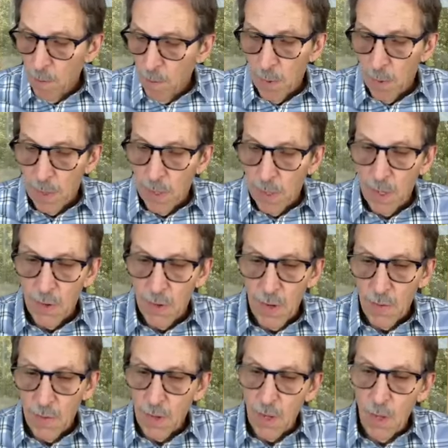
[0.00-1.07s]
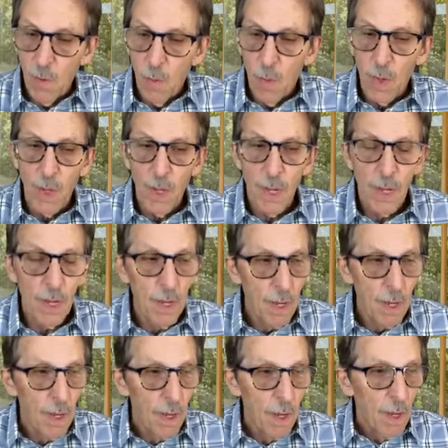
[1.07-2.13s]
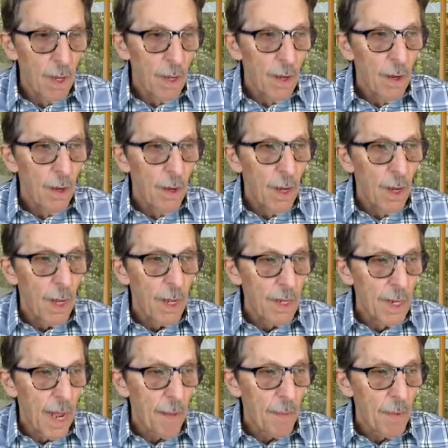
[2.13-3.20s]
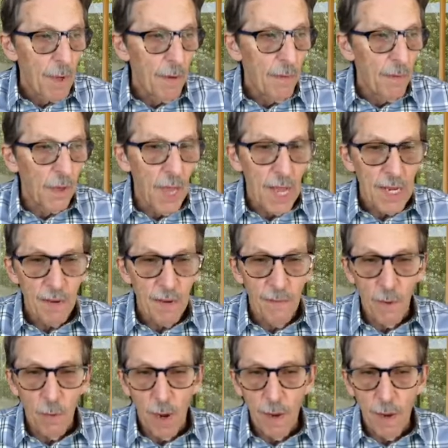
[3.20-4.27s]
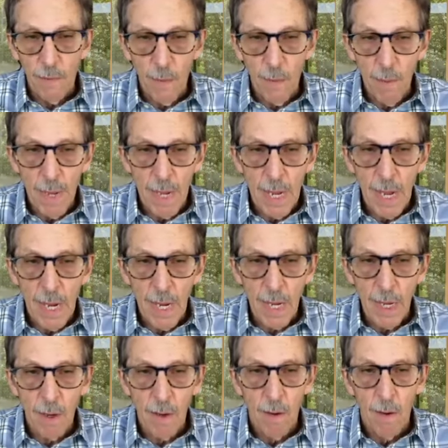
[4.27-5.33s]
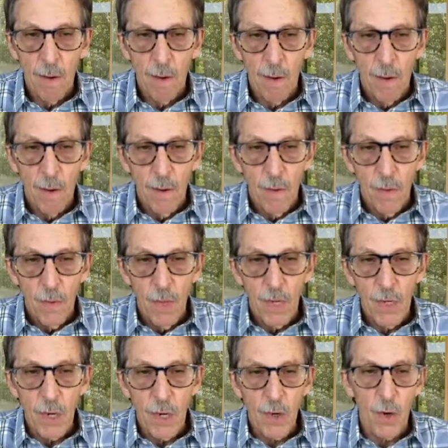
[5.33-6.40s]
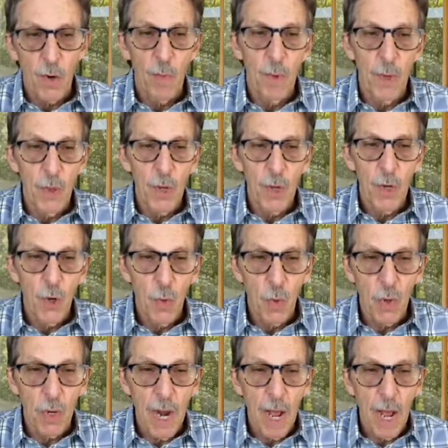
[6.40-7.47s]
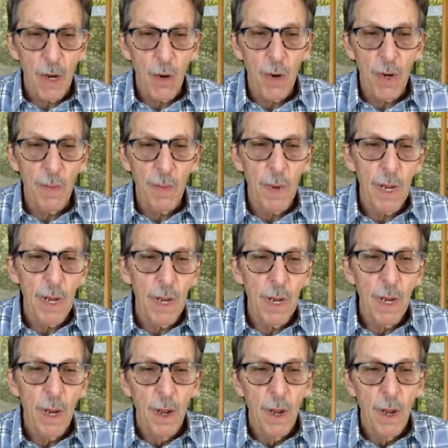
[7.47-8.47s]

But it sounds like you really adopted a philosophy right from the beginning that determined that you were not going to be